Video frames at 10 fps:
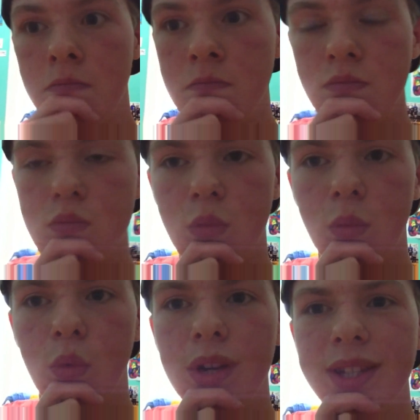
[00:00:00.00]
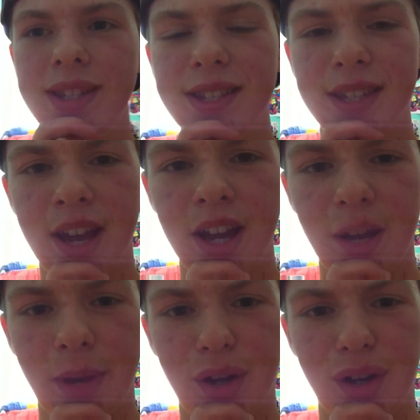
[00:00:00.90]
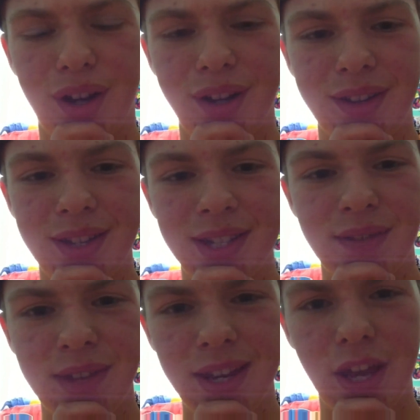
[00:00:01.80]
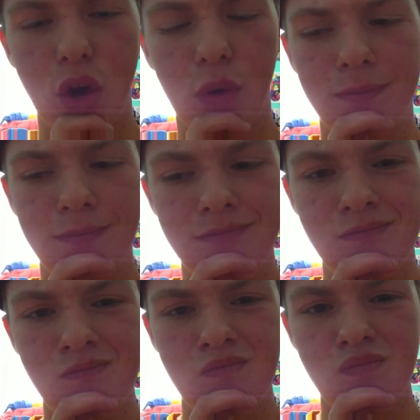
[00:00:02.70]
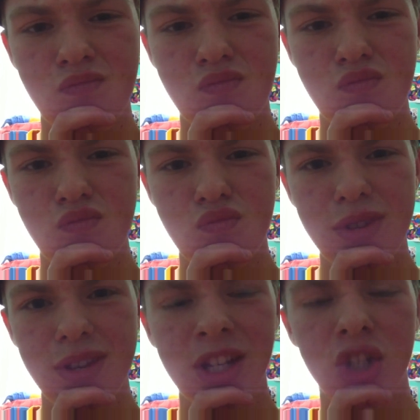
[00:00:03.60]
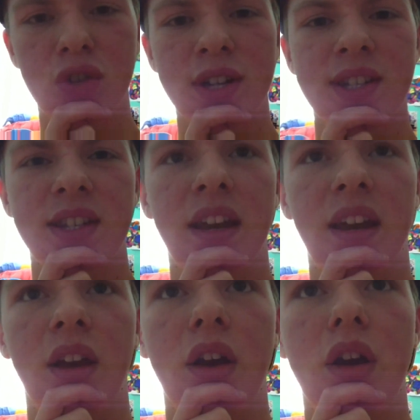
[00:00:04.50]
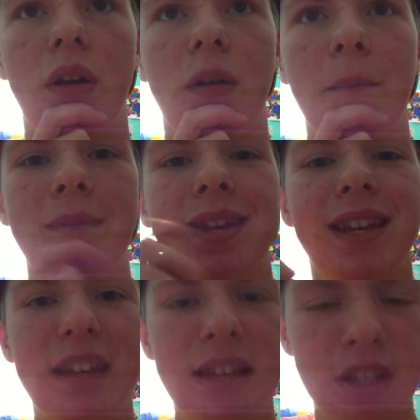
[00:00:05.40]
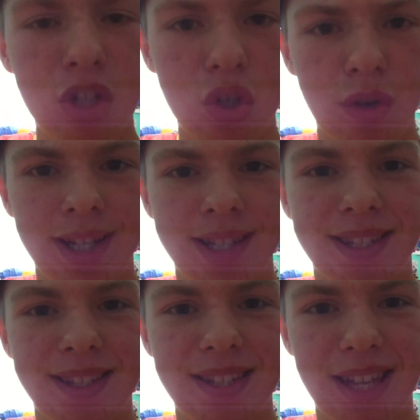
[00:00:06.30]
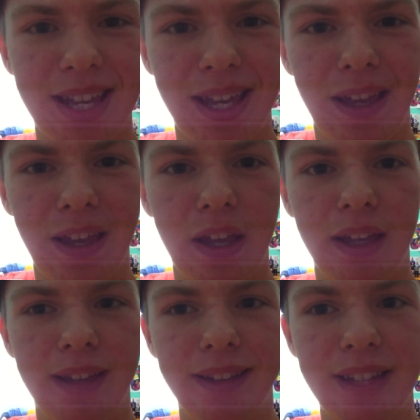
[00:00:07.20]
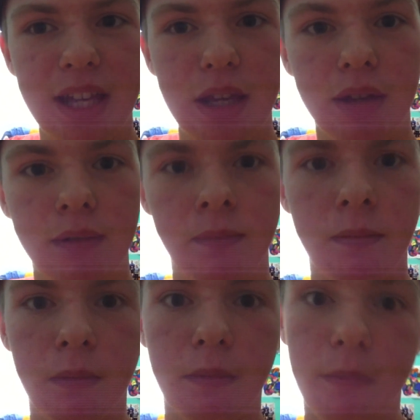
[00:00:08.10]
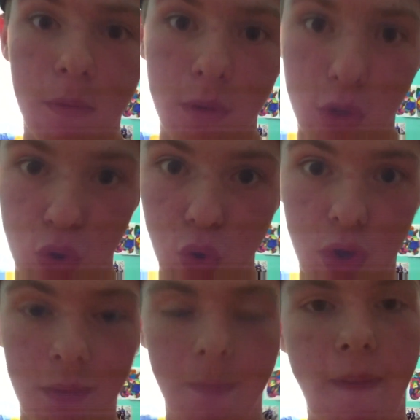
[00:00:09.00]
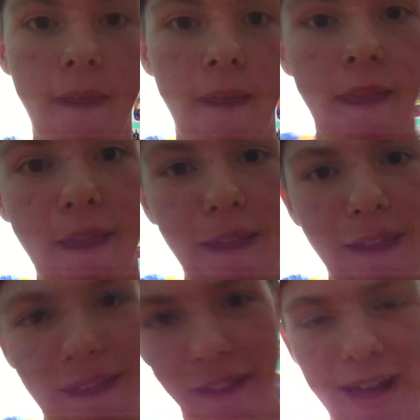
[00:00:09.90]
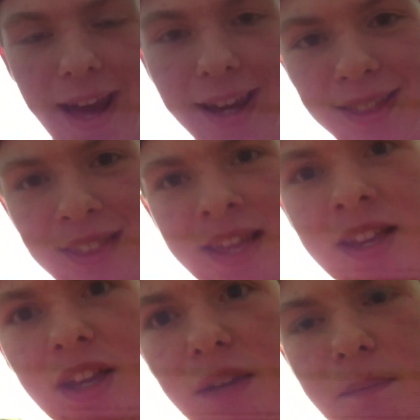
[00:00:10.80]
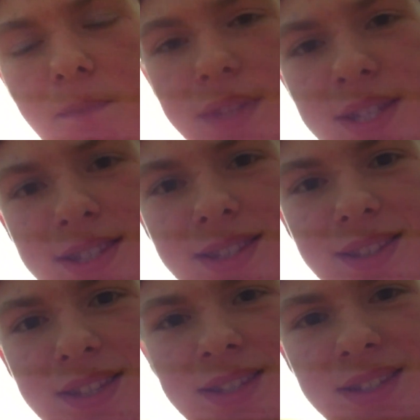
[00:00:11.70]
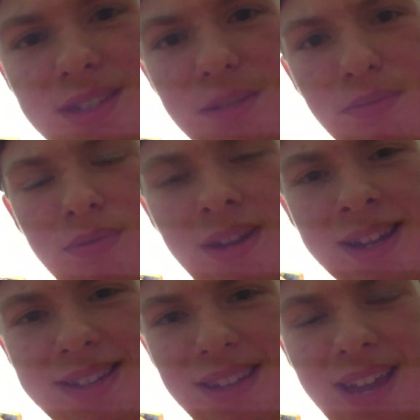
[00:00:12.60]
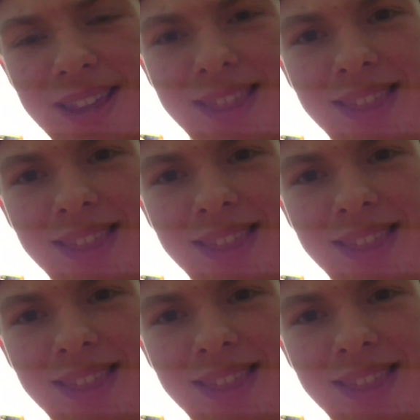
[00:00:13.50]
Hmm, what to talk about on this video? Interesting. Interestingly cool. I think this this is surprising. I